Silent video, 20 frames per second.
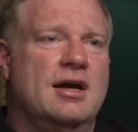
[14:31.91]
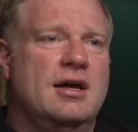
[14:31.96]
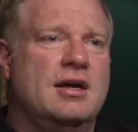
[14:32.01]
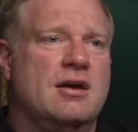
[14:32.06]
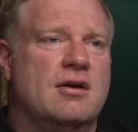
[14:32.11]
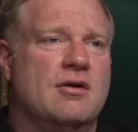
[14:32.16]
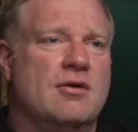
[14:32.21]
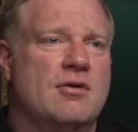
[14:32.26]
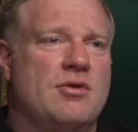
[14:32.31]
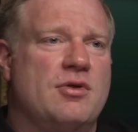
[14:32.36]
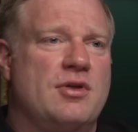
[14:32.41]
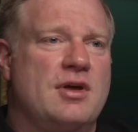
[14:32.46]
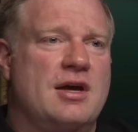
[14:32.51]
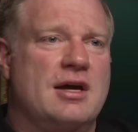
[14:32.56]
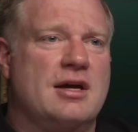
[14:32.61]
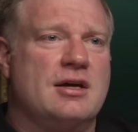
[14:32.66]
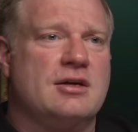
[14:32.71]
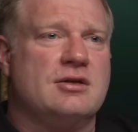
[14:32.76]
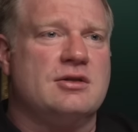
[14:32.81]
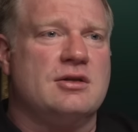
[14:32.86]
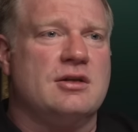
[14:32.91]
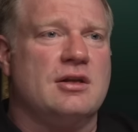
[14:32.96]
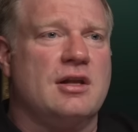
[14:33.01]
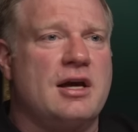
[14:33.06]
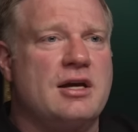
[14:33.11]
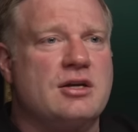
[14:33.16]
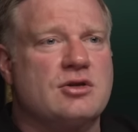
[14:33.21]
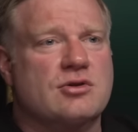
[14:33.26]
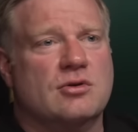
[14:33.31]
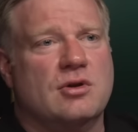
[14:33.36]
you know things and
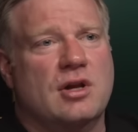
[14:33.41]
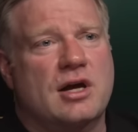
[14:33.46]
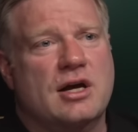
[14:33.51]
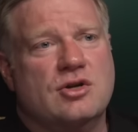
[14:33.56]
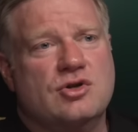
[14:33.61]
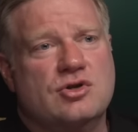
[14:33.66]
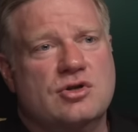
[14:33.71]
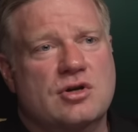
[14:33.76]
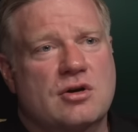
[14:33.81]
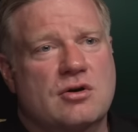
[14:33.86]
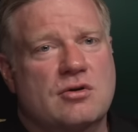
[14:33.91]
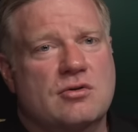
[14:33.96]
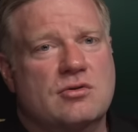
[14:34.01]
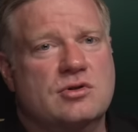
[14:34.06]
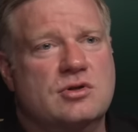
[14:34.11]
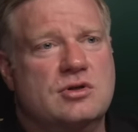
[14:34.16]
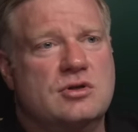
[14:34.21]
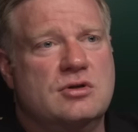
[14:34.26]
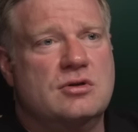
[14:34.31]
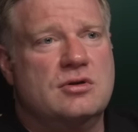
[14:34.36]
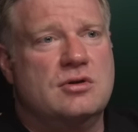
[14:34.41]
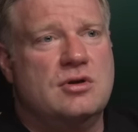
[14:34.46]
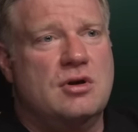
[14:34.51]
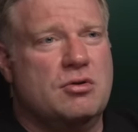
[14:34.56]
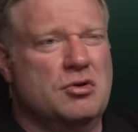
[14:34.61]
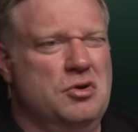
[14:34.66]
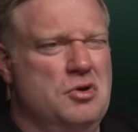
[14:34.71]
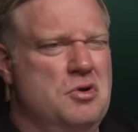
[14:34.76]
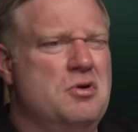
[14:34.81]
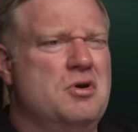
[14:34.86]
laser light shows you
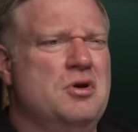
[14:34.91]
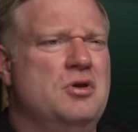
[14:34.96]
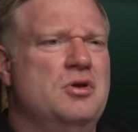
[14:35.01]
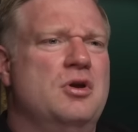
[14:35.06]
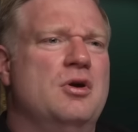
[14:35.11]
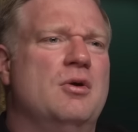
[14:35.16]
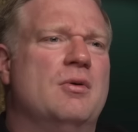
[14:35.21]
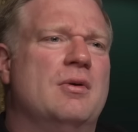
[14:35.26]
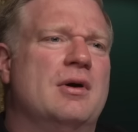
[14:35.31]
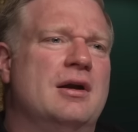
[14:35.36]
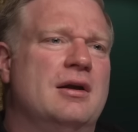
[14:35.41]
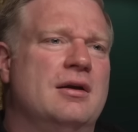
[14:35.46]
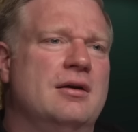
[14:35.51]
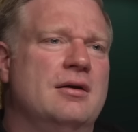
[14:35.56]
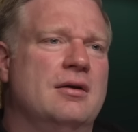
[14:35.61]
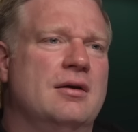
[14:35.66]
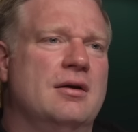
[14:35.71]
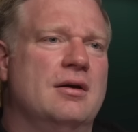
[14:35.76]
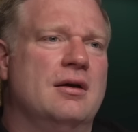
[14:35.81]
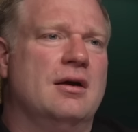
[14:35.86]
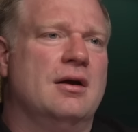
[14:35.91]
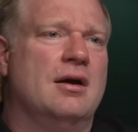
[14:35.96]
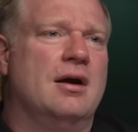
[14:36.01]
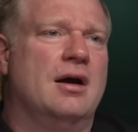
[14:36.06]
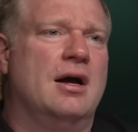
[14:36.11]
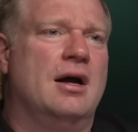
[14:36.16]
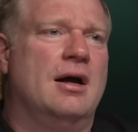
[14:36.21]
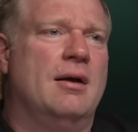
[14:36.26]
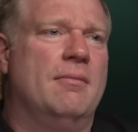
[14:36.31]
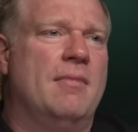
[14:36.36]
know, you can do it
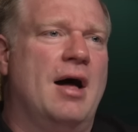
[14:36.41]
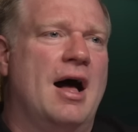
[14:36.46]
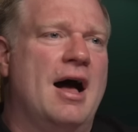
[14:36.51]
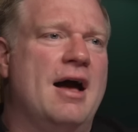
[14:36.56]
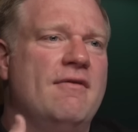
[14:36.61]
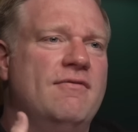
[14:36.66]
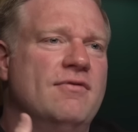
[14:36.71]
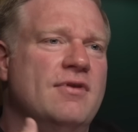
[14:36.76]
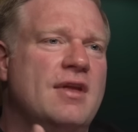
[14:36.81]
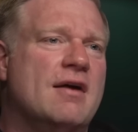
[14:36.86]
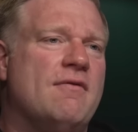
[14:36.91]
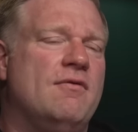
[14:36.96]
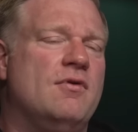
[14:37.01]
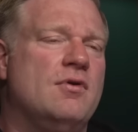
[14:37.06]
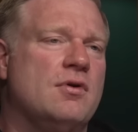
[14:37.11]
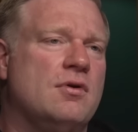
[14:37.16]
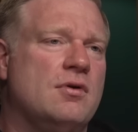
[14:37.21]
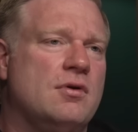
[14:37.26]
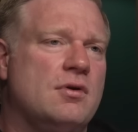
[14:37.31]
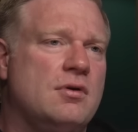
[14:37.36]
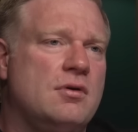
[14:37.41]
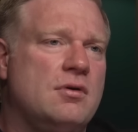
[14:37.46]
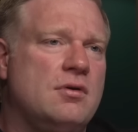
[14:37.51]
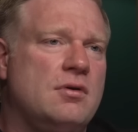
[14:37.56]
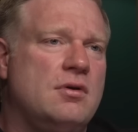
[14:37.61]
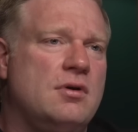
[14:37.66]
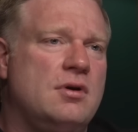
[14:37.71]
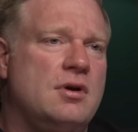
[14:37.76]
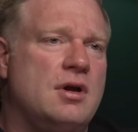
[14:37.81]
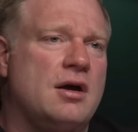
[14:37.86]
um, i've never
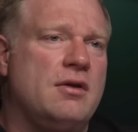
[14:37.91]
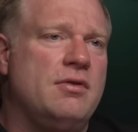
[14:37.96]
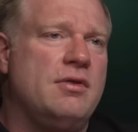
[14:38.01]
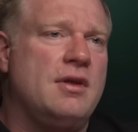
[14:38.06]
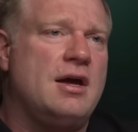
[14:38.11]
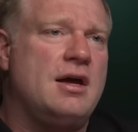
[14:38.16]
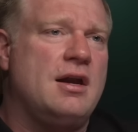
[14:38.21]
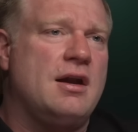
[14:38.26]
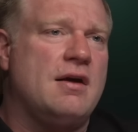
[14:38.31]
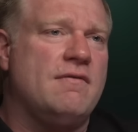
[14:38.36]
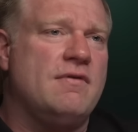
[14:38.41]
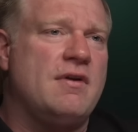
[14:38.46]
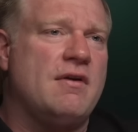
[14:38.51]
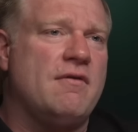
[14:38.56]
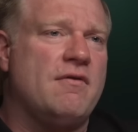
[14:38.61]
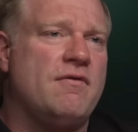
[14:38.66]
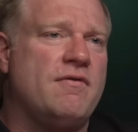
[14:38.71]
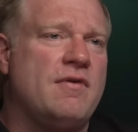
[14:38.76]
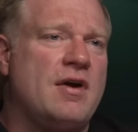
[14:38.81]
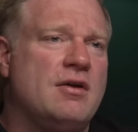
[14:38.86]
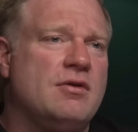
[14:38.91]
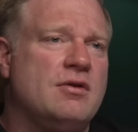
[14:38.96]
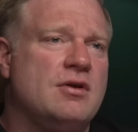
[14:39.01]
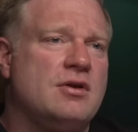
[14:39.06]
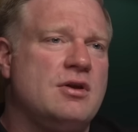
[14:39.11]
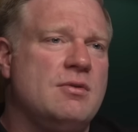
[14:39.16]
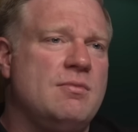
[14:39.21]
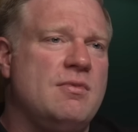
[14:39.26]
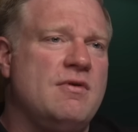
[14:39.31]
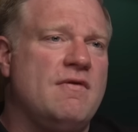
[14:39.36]
done that i've never found
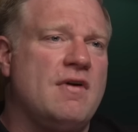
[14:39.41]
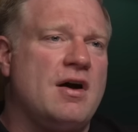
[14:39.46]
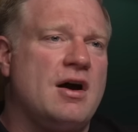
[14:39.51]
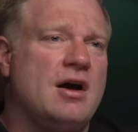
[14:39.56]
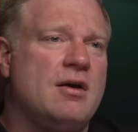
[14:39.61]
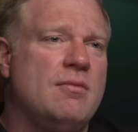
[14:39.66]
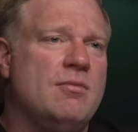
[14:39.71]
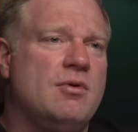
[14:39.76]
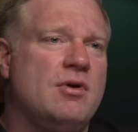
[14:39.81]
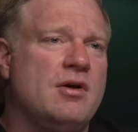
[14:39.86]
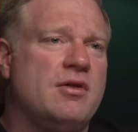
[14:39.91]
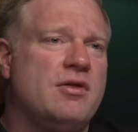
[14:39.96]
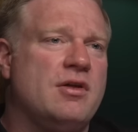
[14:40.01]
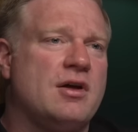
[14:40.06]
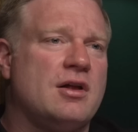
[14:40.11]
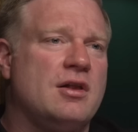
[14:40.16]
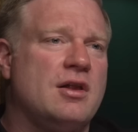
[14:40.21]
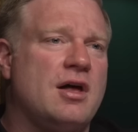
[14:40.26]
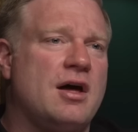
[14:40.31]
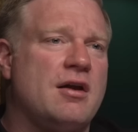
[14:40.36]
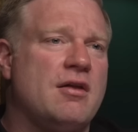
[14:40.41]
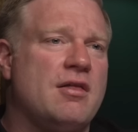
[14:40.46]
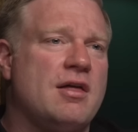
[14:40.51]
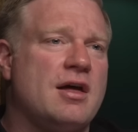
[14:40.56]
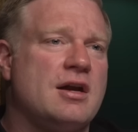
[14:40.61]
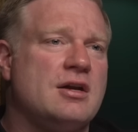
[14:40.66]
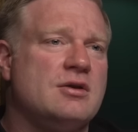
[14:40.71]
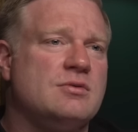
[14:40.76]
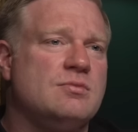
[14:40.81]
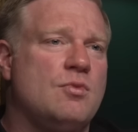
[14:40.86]
it to be valuable i think a lot of
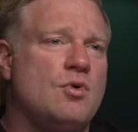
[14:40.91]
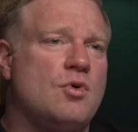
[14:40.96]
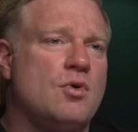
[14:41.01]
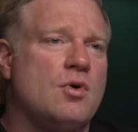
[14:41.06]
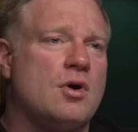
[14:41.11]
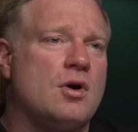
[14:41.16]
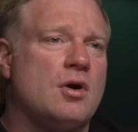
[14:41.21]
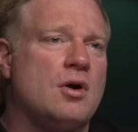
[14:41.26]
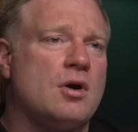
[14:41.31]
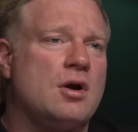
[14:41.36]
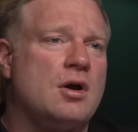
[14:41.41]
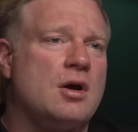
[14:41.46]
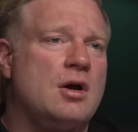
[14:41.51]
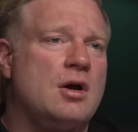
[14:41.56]
that is more